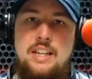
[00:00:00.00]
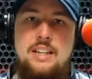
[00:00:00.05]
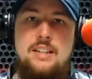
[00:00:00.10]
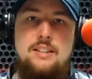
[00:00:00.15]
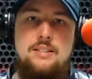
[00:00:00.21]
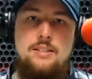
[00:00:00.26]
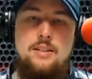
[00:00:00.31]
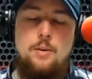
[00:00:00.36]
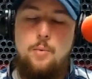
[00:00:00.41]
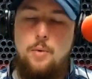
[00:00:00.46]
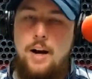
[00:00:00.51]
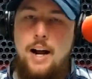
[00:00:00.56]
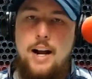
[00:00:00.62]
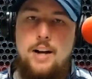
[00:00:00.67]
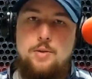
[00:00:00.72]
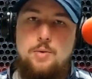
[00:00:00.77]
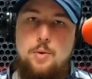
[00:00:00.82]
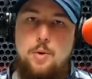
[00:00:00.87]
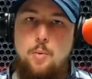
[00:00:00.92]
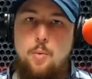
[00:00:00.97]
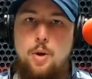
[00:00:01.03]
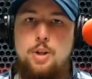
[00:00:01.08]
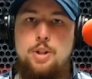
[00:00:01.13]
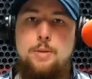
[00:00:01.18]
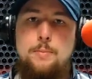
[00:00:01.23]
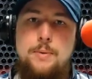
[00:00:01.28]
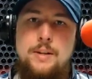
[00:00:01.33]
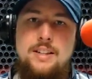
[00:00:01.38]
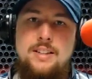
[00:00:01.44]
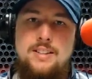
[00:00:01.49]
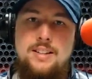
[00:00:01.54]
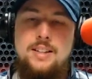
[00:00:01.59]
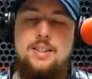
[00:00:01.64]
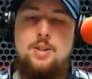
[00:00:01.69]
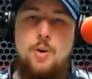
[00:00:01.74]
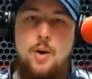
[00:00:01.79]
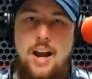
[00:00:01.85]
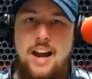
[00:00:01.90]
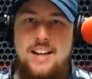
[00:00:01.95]
east that were actually worshiping
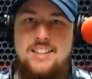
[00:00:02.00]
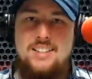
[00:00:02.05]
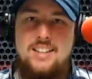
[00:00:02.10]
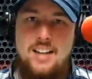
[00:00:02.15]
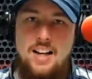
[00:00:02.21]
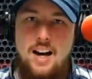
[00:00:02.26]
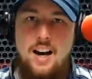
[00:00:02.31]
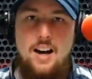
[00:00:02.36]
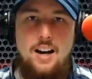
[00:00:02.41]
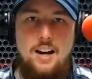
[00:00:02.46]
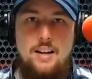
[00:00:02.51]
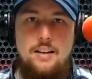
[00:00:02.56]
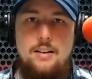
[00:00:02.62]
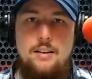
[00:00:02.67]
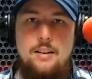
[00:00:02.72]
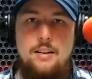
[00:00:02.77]
Caesar as a god.